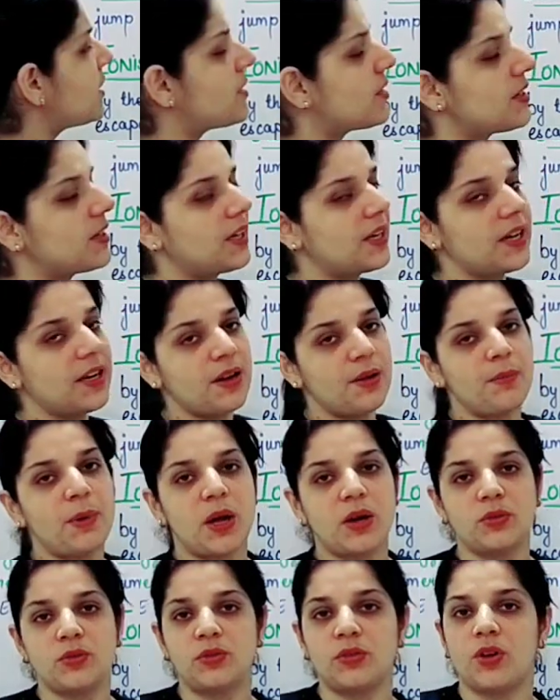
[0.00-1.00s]
are certain
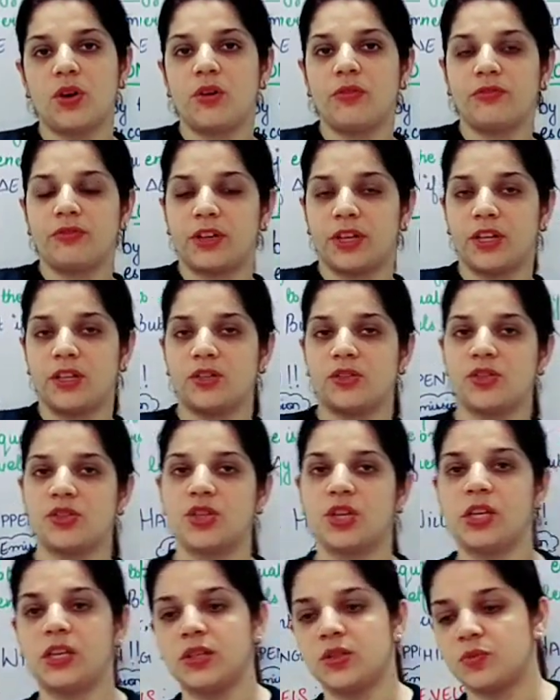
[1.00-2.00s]
amount of
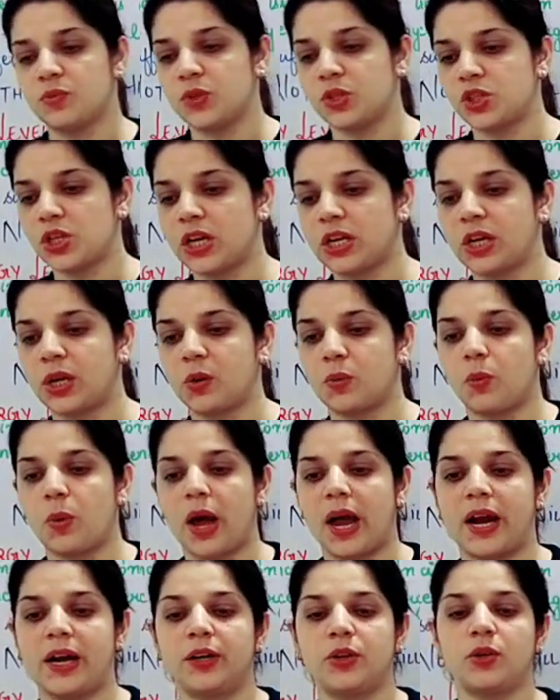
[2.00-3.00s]
energies which are
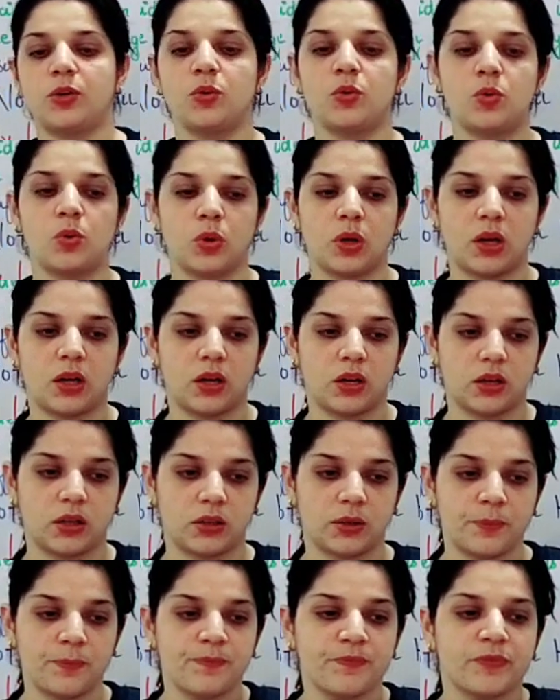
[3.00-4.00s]
required to
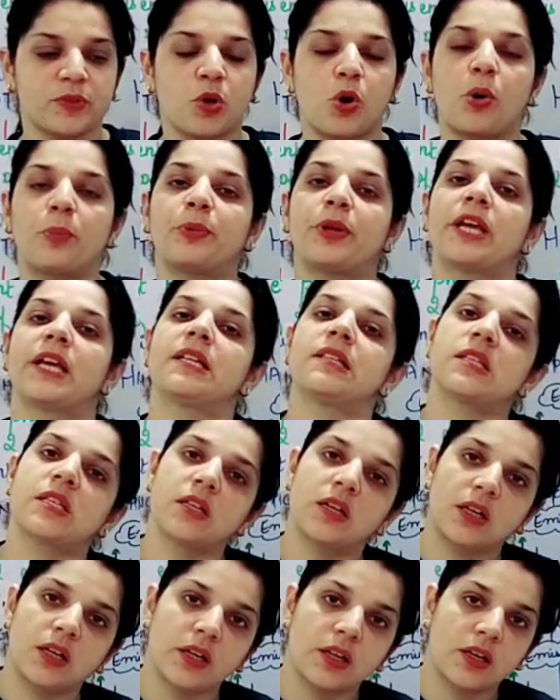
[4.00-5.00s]
obtain
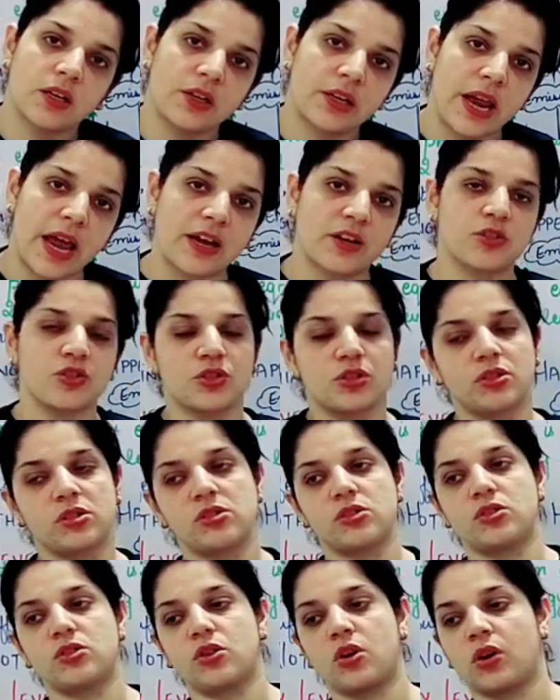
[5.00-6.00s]
certain
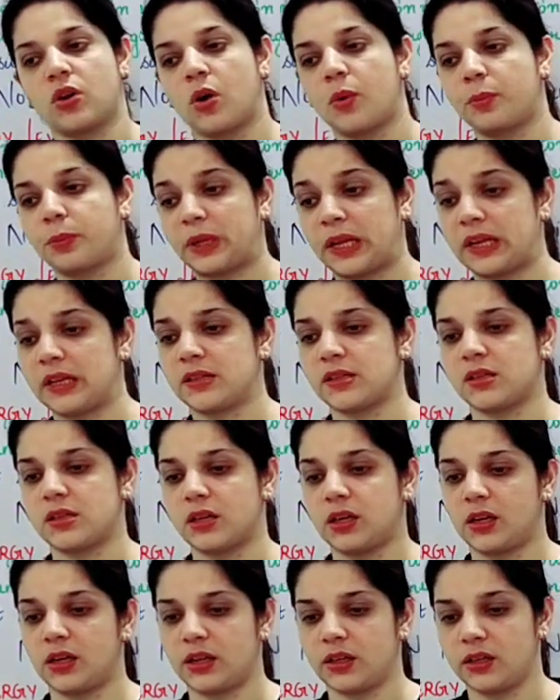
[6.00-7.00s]
reactions or obtain
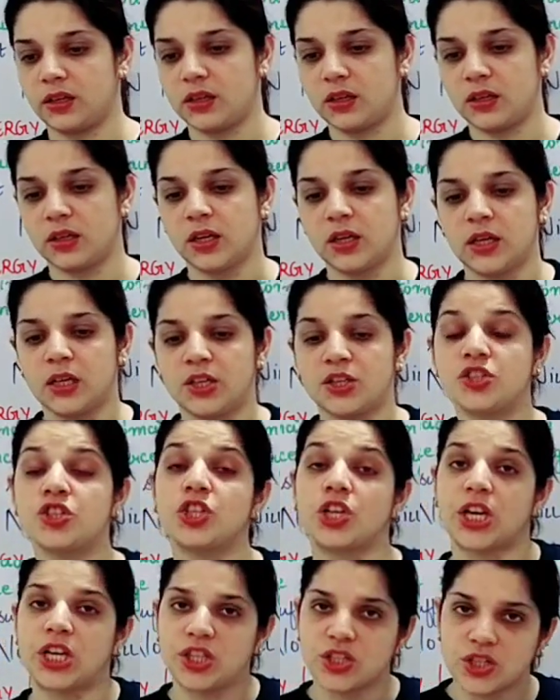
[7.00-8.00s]
certain
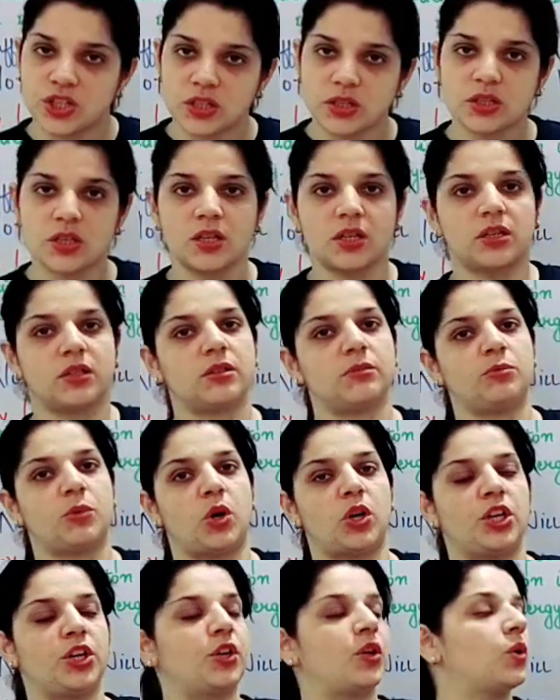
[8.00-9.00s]
changes in a
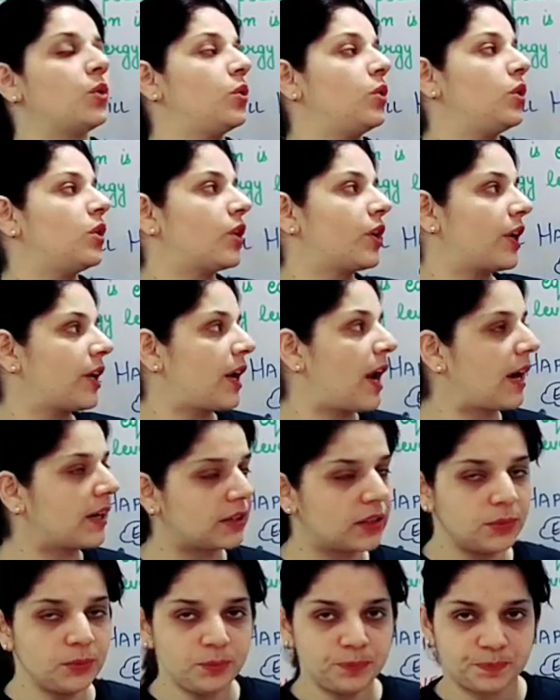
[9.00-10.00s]
molecule or an
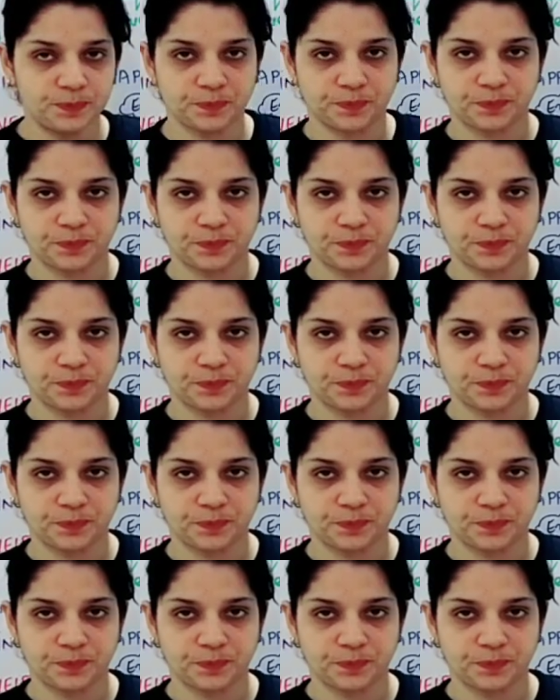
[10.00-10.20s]
atom,